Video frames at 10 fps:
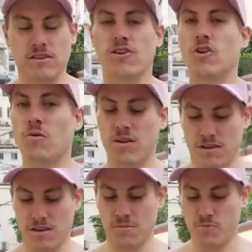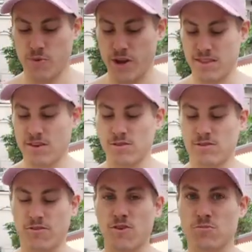You don't want to breathe those
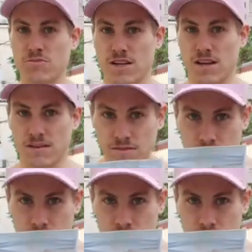fumes in.